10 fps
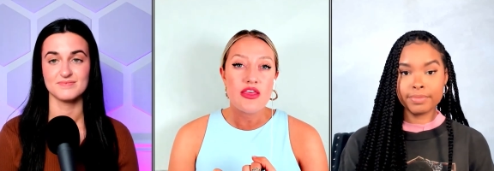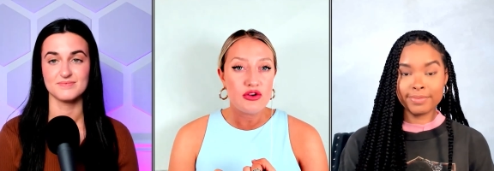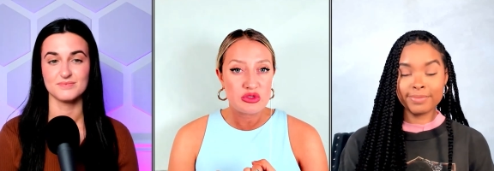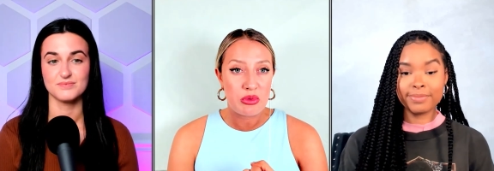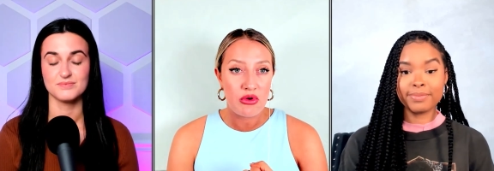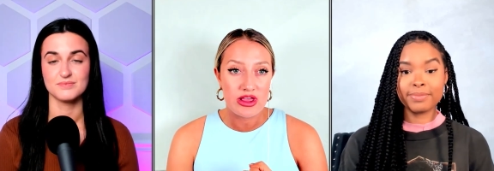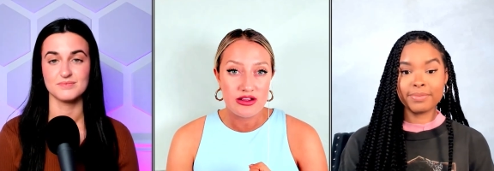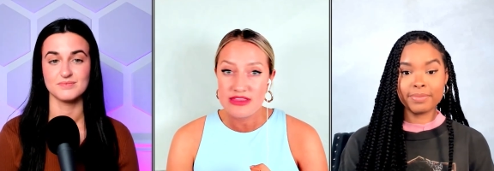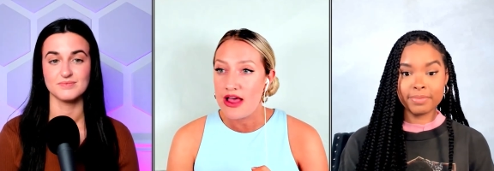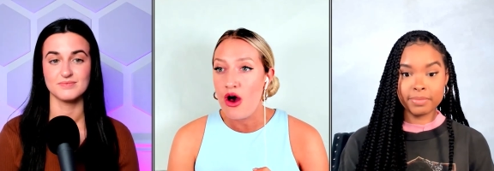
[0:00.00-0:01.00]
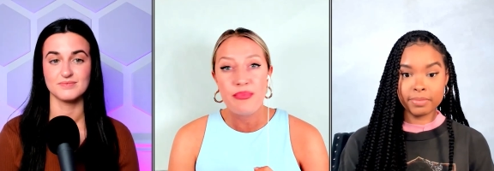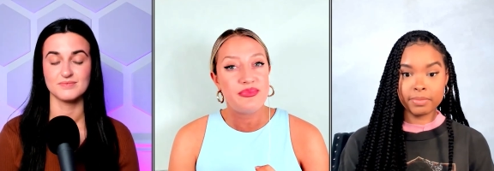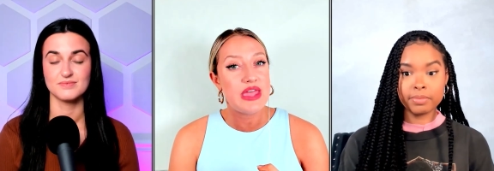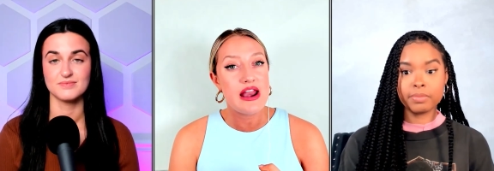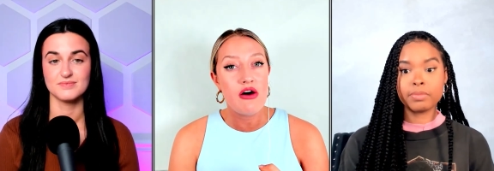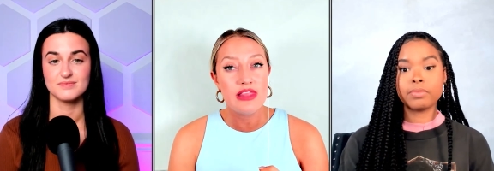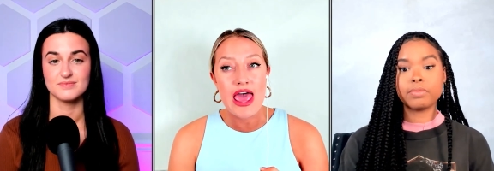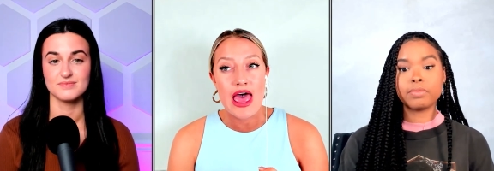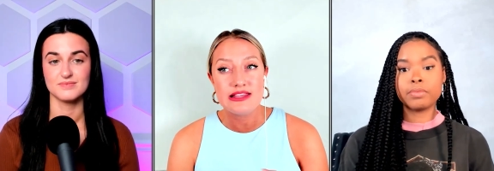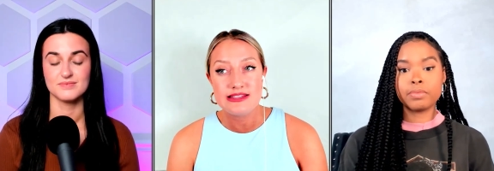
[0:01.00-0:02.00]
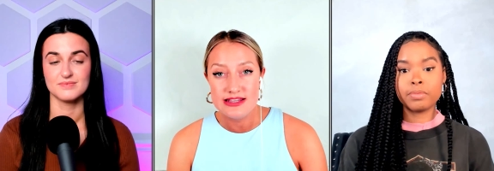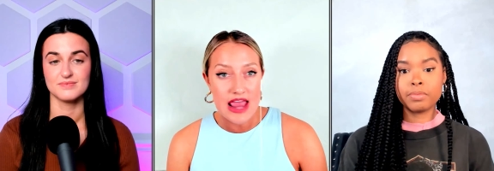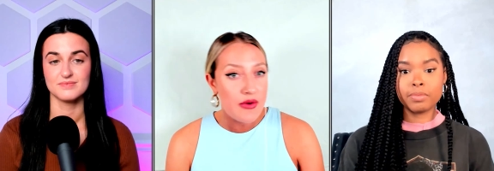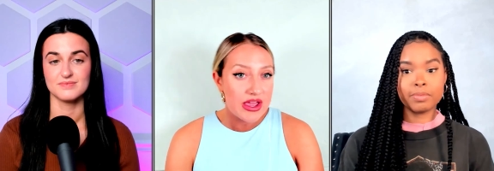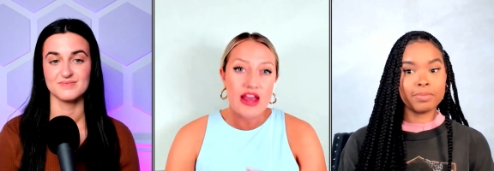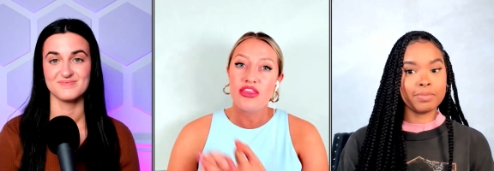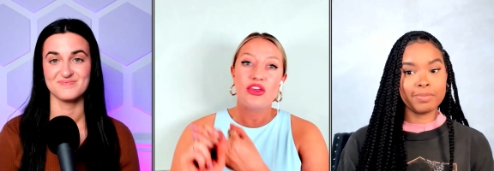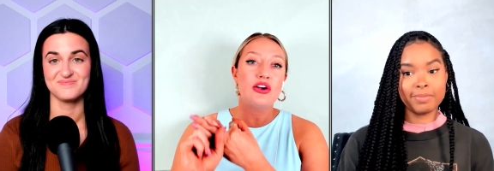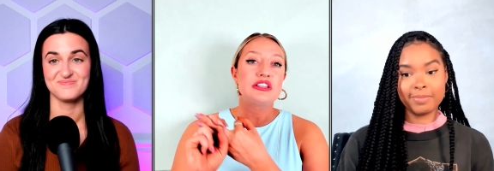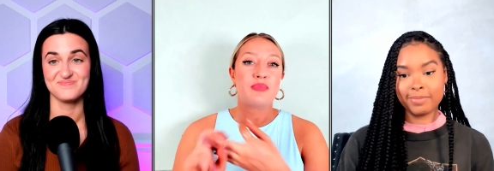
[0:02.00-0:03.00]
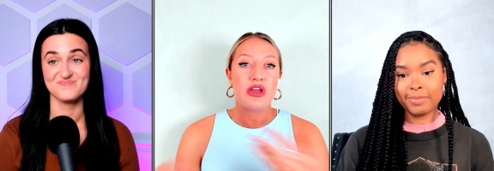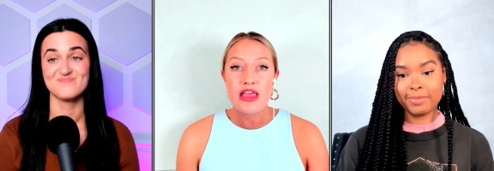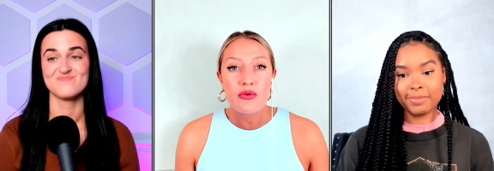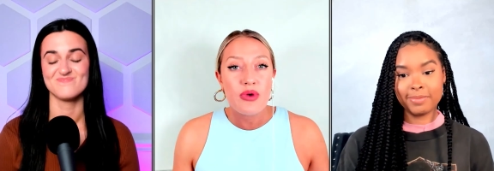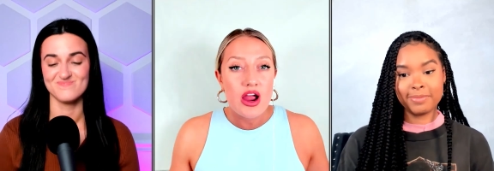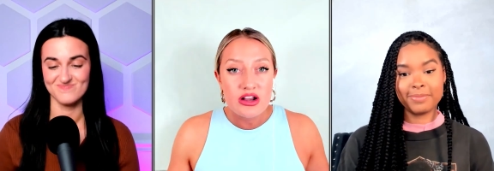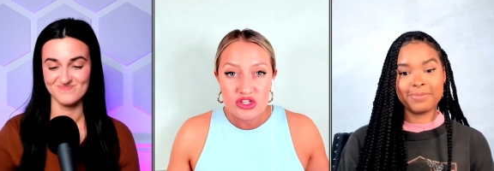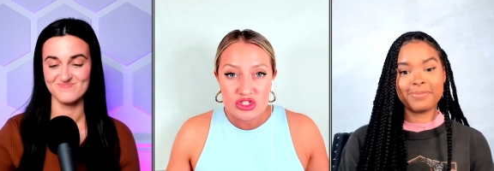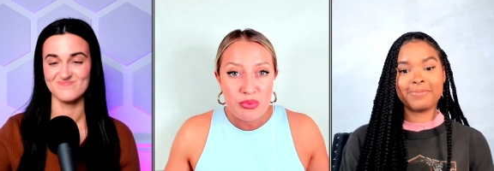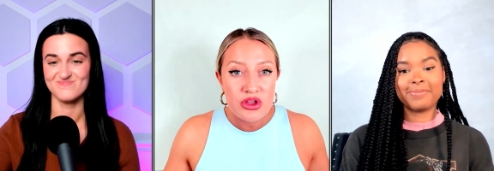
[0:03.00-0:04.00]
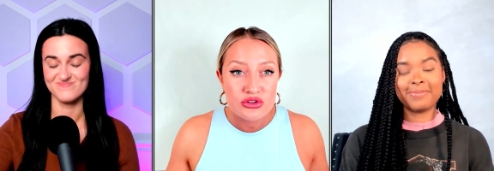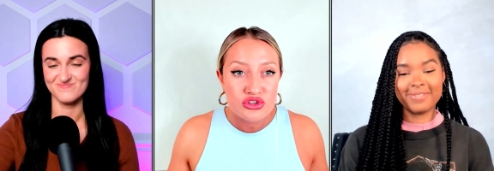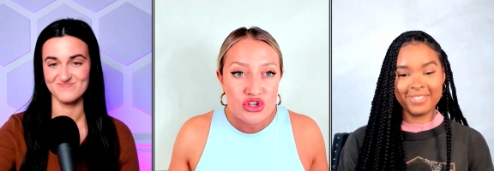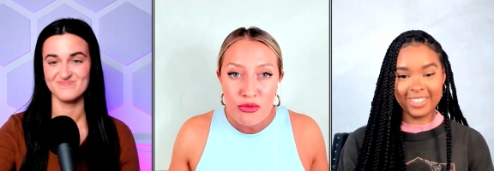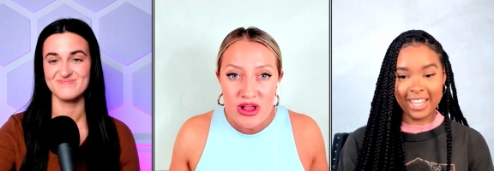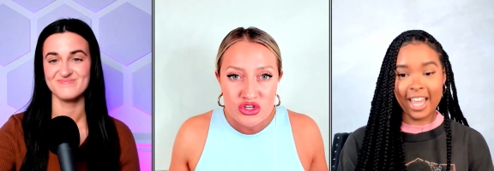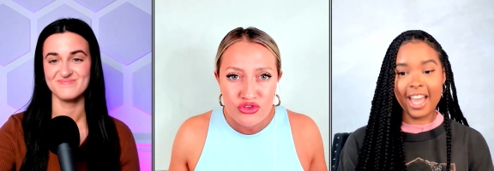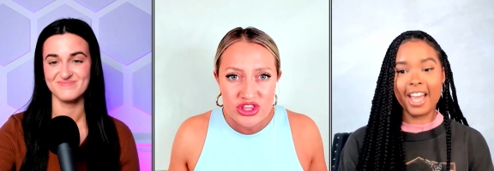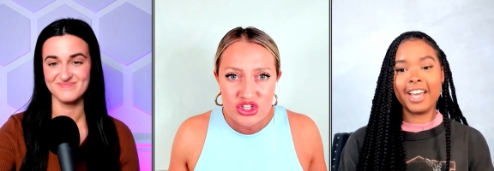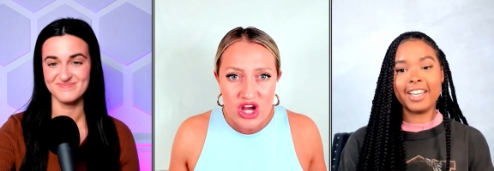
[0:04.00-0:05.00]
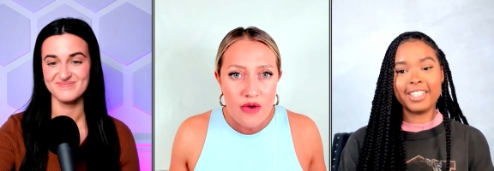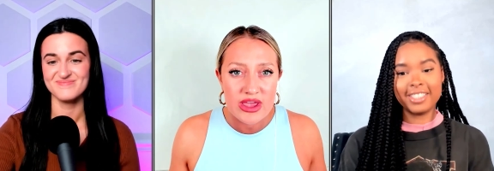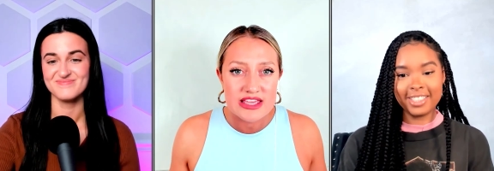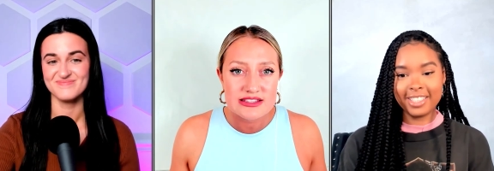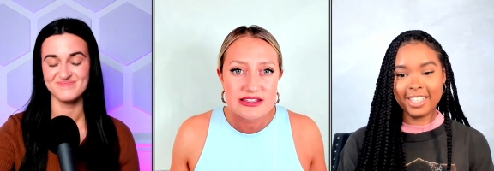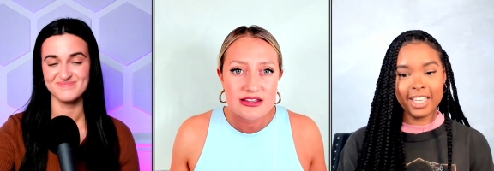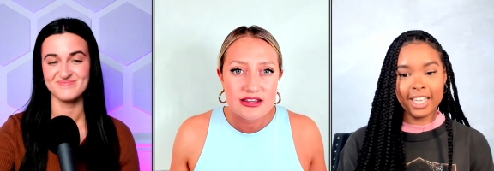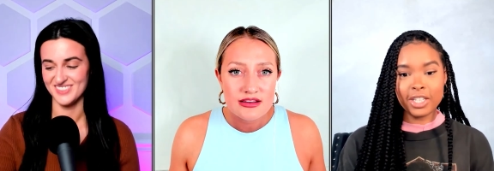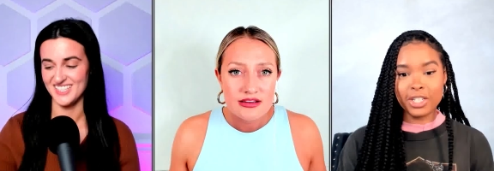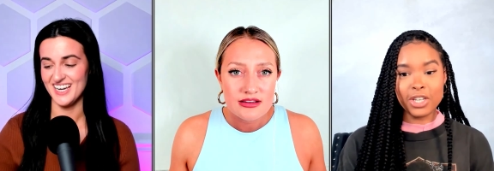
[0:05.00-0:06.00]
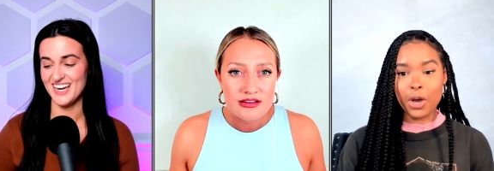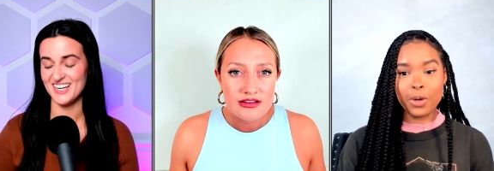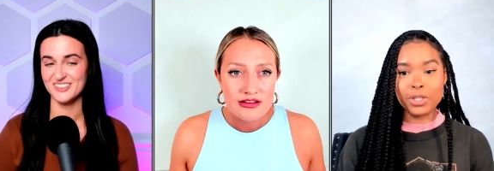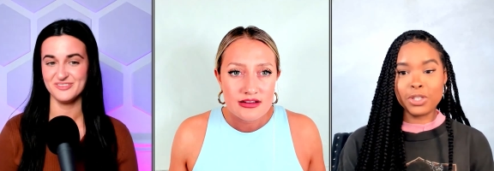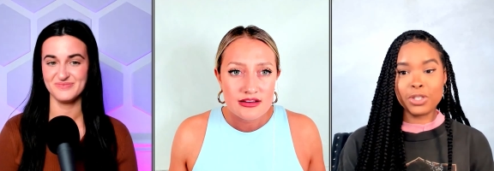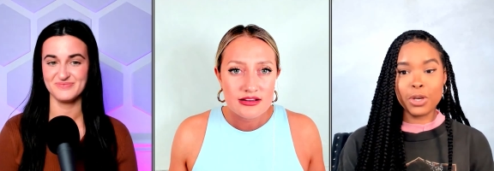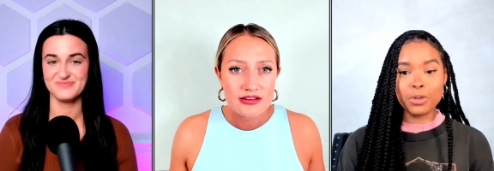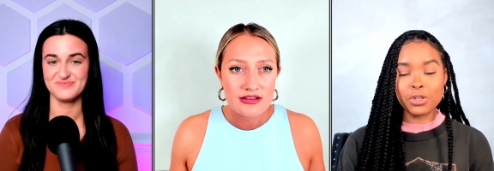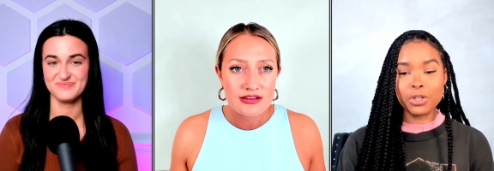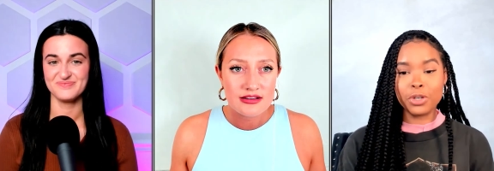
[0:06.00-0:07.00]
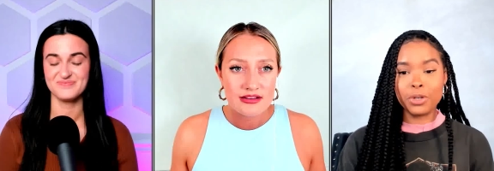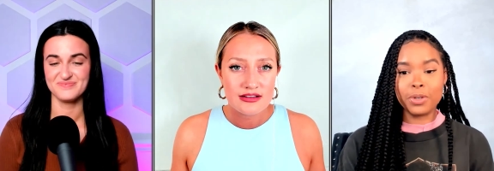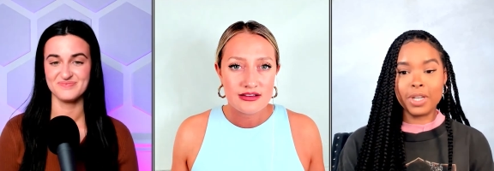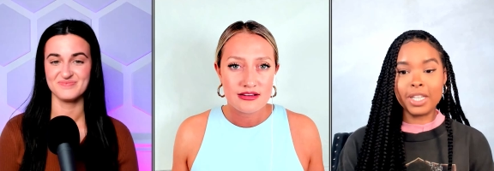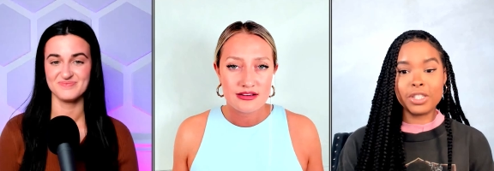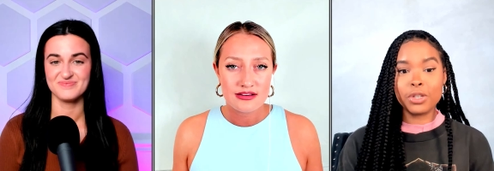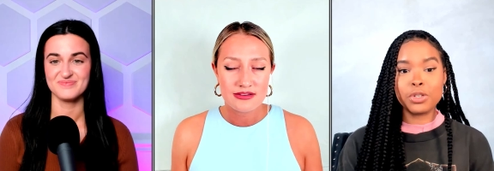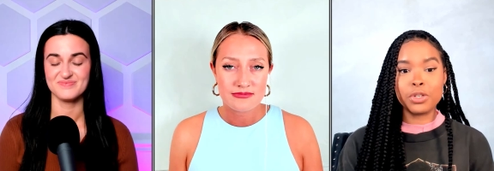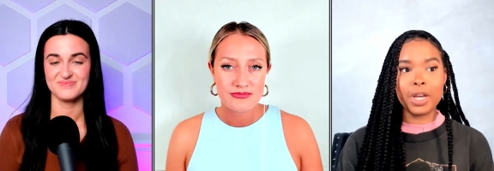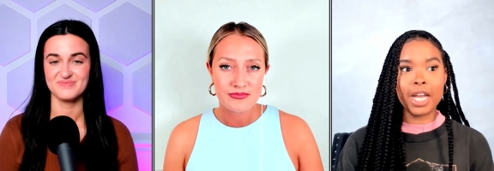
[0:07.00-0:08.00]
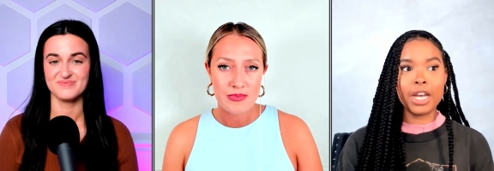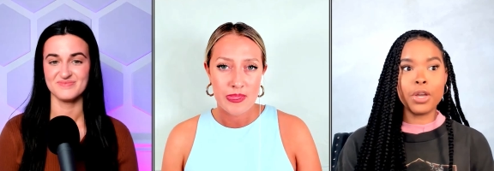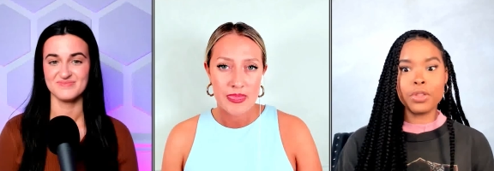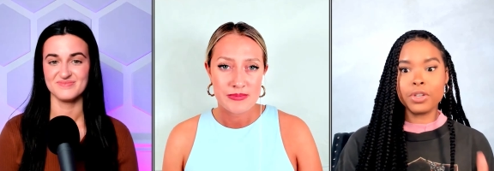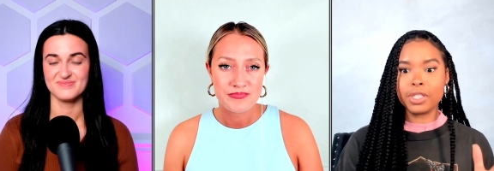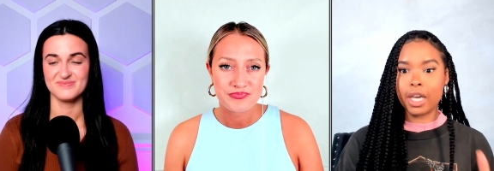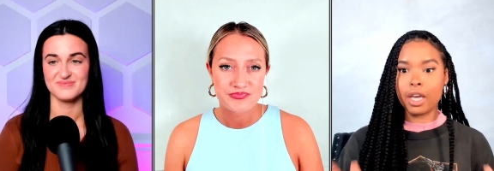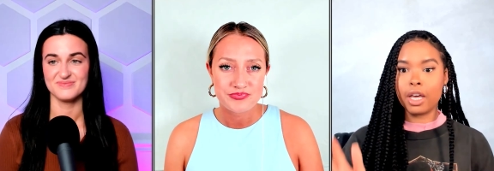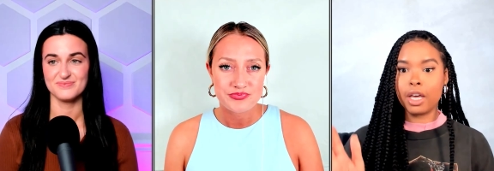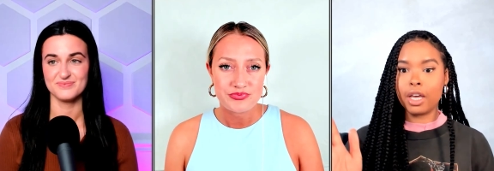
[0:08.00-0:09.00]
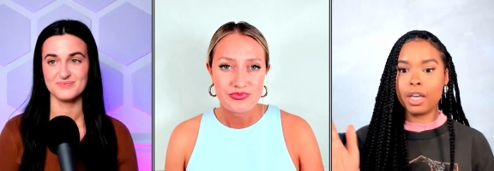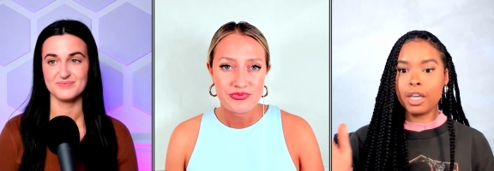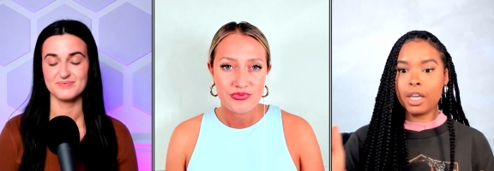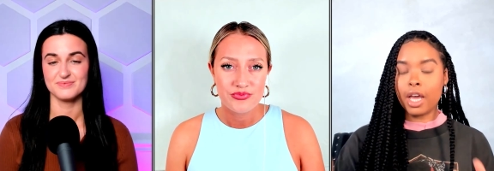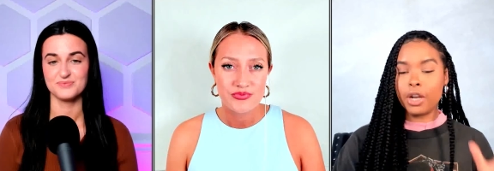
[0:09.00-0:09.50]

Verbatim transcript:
Speaker 1: another spoiler that oh they don't last. Now we got a third spoiler. Like we already just spoiled so much yeah. of what the show is.
Speaker 2: Yeah. No, it's so true. It's so true. And I know there's like a